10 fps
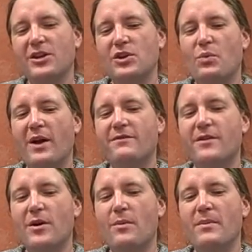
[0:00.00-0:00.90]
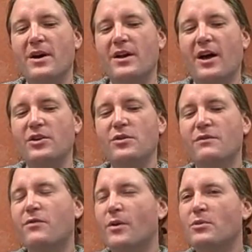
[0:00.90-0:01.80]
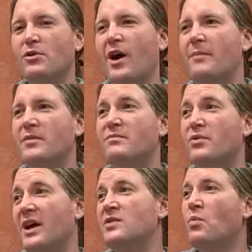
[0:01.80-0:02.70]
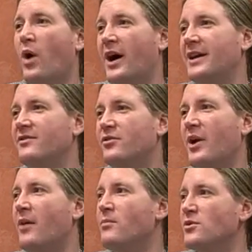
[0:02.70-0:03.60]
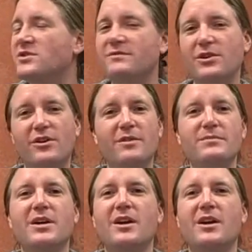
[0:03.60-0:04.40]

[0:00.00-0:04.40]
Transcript: You went from a uniform crop of bread and wine throughout most of Europe,